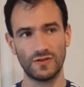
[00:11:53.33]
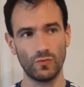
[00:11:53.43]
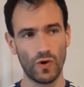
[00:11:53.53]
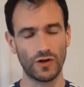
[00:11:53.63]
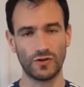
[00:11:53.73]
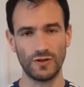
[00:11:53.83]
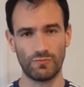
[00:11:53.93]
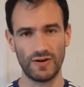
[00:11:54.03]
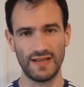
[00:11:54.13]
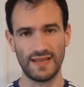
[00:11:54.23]
work on your
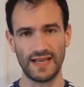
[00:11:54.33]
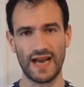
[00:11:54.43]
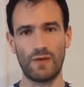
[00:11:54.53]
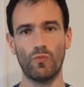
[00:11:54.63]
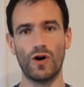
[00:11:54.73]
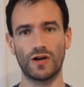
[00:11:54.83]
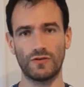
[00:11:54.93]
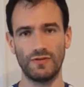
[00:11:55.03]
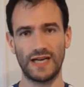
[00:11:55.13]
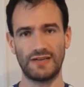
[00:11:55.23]
breathing and work
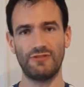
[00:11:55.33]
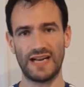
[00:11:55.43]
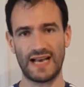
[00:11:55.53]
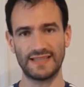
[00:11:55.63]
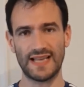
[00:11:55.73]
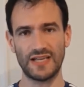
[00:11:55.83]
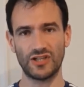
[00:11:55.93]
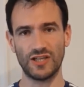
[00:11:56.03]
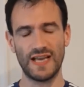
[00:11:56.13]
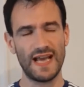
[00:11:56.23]
on
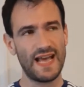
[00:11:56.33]
relaxation.